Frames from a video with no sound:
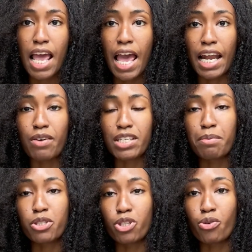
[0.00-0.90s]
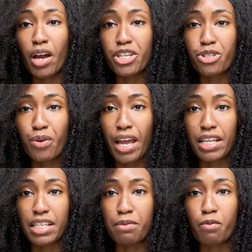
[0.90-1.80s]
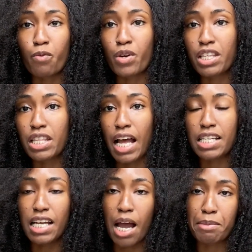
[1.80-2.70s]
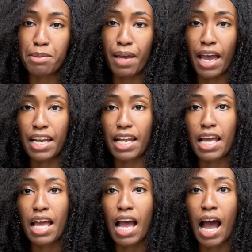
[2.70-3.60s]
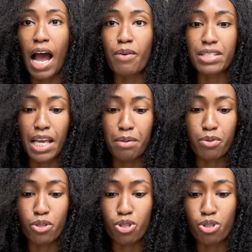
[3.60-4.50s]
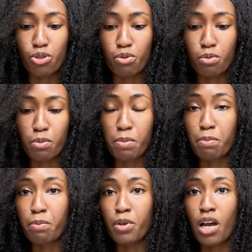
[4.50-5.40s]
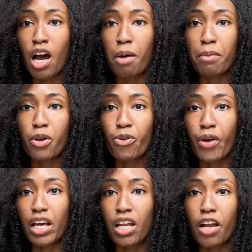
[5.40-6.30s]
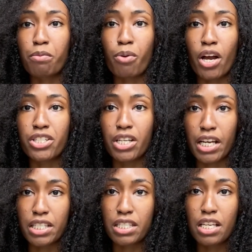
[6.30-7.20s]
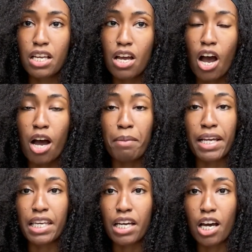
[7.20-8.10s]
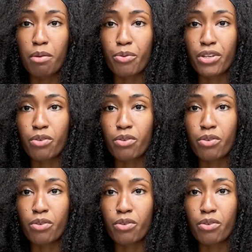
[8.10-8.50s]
and I was able to graduate, and within that time span, I was able to create a lot of projects on my GitHub